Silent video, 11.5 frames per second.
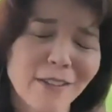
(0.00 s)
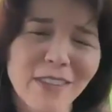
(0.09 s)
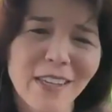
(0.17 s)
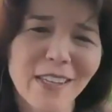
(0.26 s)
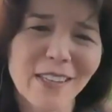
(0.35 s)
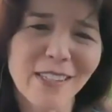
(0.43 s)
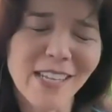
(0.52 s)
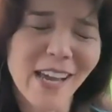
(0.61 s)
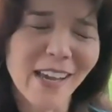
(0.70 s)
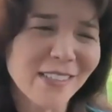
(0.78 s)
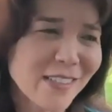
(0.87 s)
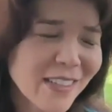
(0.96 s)
all of
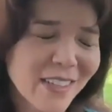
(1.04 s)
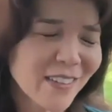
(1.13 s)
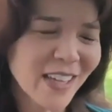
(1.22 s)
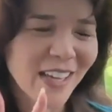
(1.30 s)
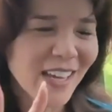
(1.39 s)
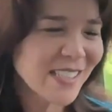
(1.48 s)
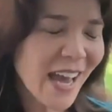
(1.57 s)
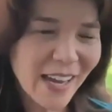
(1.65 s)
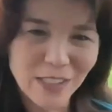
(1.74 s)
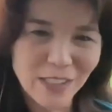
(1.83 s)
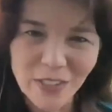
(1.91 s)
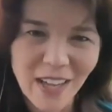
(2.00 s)
the text, the
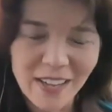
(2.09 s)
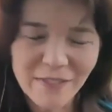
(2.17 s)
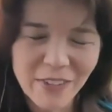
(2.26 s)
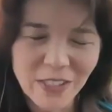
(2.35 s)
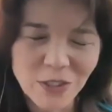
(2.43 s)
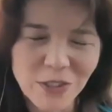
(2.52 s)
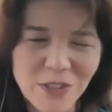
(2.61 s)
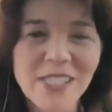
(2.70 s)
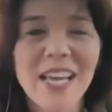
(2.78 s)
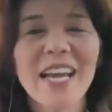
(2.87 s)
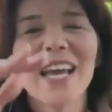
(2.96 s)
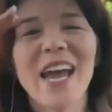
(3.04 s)
tactile
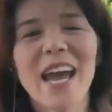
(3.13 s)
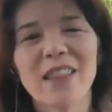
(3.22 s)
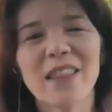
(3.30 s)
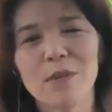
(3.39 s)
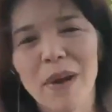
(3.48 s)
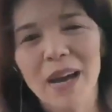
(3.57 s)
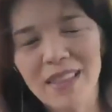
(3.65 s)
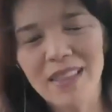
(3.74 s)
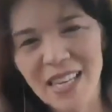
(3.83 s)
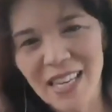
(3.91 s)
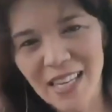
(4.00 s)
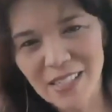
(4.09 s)
features. And then
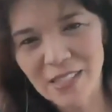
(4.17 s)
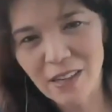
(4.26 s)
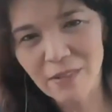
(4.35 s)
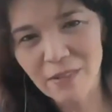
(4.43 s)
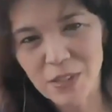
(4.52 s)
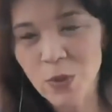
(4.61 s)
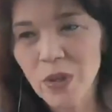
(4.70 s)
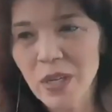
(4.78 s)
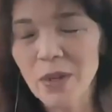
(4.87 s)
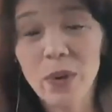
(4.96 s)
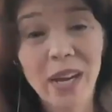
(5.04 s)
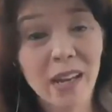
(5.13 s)
by the end of the
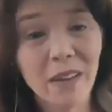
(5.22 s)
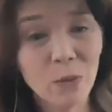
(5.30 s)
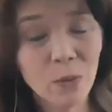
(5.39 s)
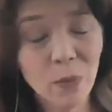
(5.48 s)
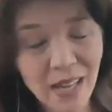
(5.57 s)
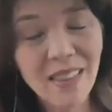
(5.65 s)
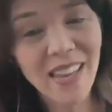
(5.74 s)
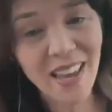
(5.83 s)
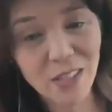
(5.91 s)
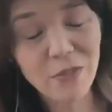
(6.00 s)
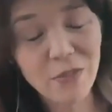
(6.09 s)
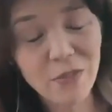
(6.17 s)
story, when I write the
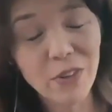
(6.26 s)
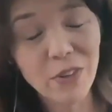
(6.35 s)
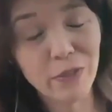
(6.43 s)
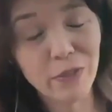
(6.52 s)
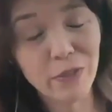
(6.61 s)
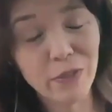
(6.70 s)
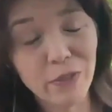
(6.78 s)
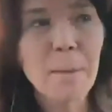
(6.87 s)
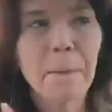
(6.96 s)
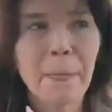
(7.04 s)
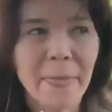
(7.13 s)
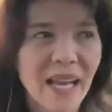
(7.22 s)
end for the first time,
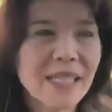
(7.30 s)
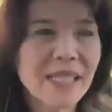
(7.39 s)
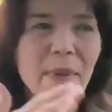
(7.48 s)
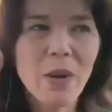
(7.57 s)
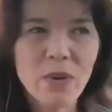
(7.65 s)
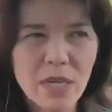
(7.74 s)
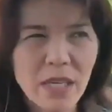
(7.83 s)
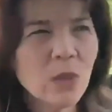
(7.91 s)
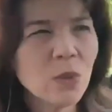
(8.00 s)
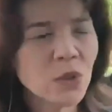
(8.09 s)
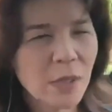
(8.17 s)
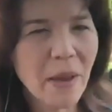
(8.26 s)
it's
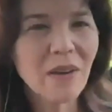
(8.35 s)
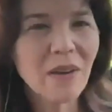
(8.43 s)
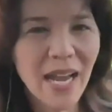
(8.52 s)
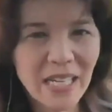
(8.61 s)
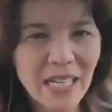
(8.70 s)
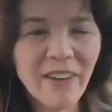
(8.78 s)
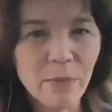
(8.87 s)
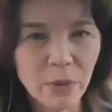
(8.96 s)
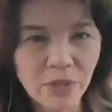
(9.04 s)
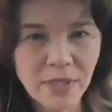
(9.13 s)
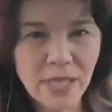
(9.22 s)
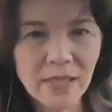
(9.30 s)
usually about
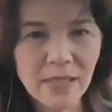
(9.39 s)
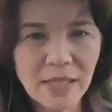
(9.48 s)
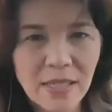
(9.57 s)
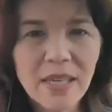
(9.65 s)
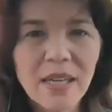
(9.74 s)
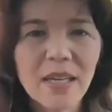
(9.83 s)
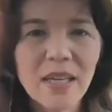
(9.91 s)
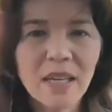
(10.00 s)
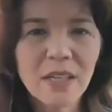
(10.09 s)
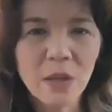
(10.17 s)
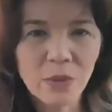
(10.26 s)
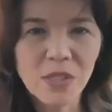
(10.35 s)
95%
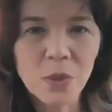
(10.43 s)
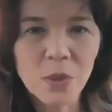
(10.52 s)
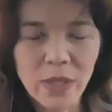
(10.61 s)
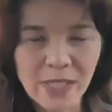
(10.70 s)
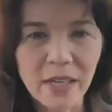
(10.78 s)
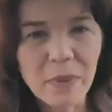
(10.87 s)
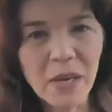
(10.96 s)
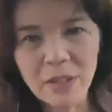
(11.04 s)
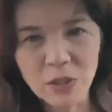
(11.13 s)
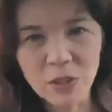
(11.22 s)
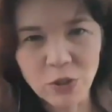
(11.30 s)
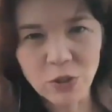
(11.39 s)
close to what's going to be on the
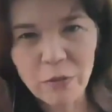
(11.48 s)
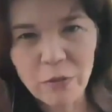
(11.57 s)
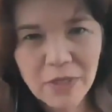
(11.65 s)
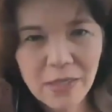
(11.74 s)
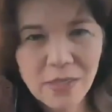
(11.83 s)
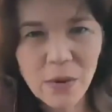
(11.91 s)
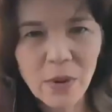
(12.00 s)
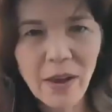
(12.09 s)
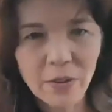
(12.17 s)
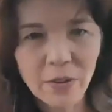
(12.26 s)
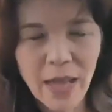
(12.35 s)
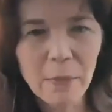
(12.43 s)
shelf. So
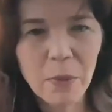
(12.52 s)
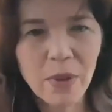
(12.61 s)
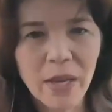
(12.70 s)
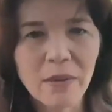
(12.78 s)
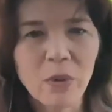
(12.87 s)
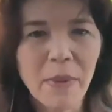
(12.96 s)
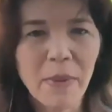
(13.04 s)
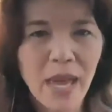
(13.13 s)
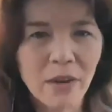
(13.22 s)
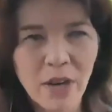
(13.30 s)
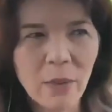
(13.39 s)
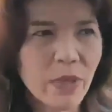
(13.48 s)
after that point, with my
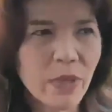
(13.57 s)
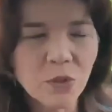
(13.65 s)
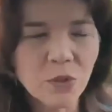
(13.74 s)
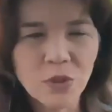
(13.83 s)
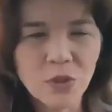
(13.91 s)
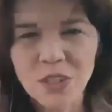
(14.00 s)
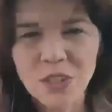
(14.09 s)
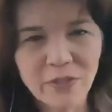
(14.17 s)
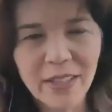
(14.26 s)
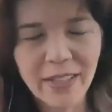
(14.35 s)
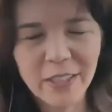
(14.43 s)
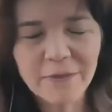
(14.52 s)
editor and I, we usually change
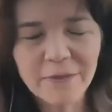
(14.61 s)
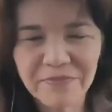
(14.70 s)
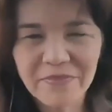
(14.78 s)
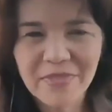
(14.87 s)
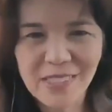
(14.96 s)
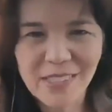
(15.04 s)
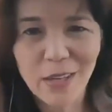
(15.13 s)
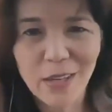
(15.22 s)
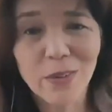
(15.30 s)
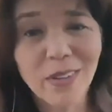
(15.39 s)
very little. So